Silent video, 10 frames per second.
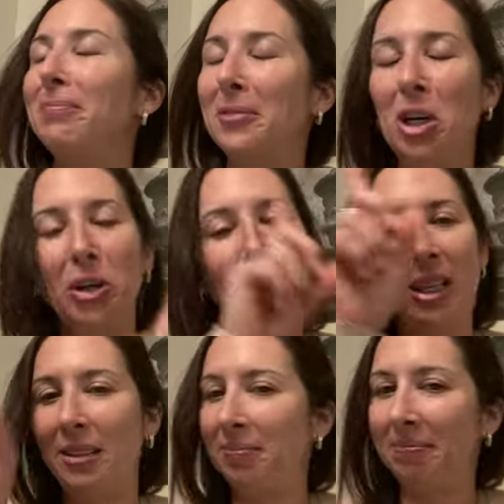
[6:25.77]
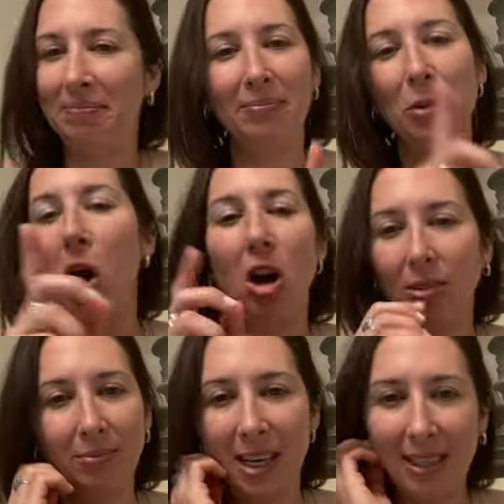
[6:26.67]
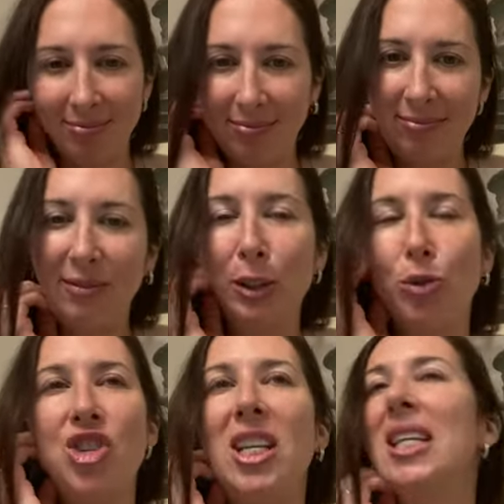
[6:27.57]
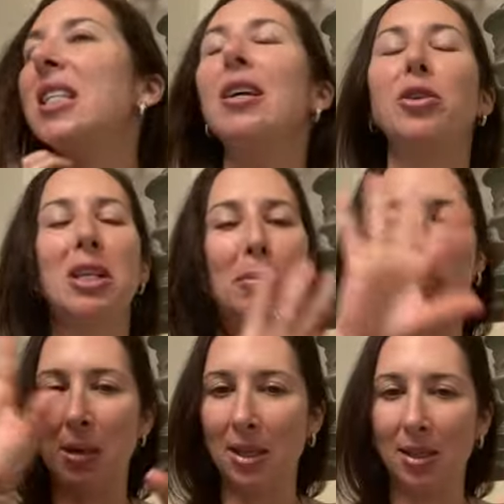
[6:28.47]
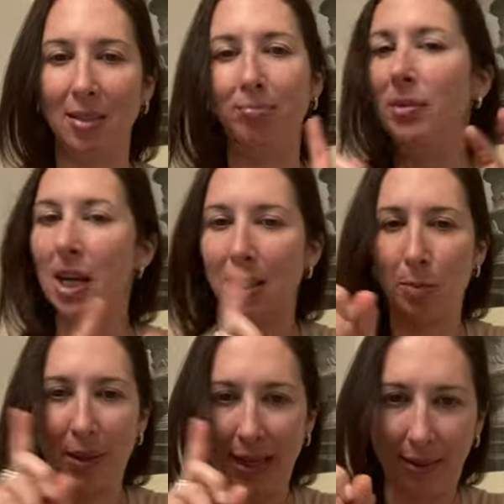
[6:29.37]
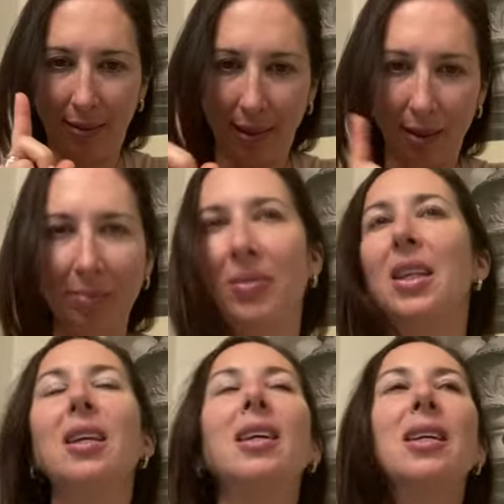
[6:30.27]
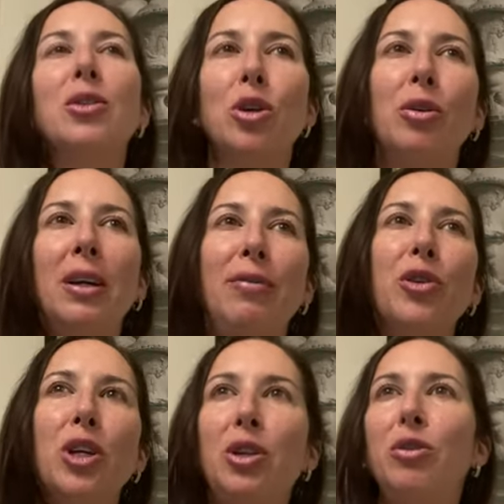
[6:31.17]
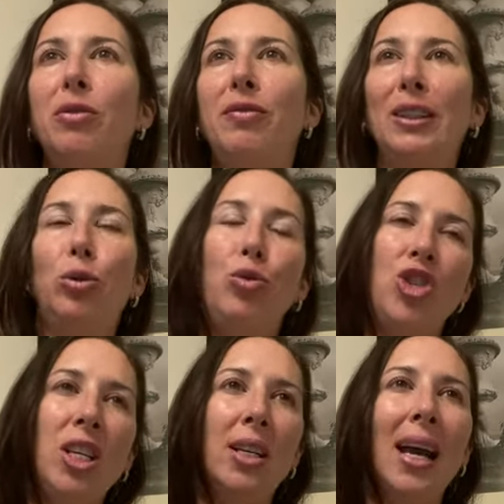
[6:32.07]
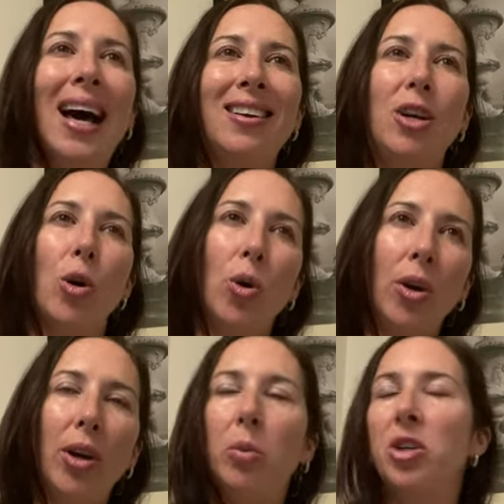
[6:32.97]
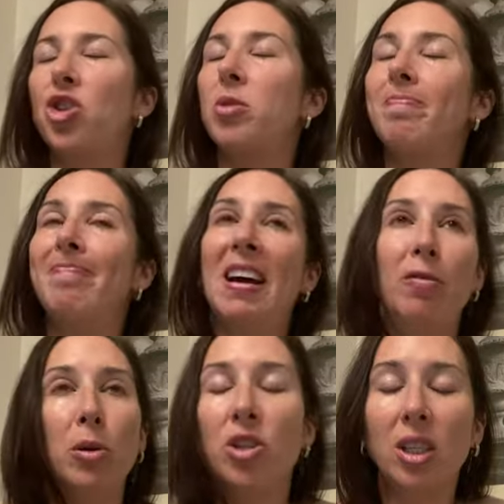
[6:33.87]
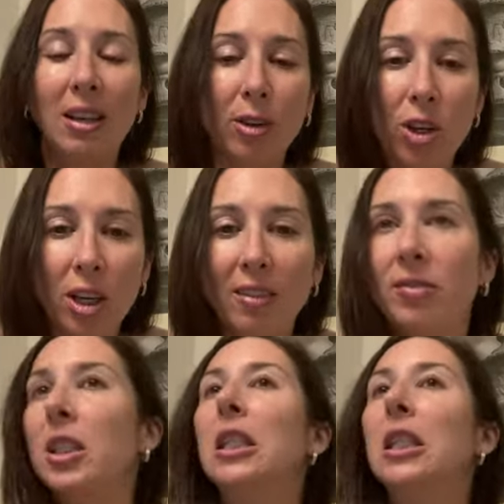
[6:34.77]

Already wrong, right? Fettuccine is another type of pasta, not spaghetti. So if you're going to do fettuccine aglio olio, which I've personally never heard of,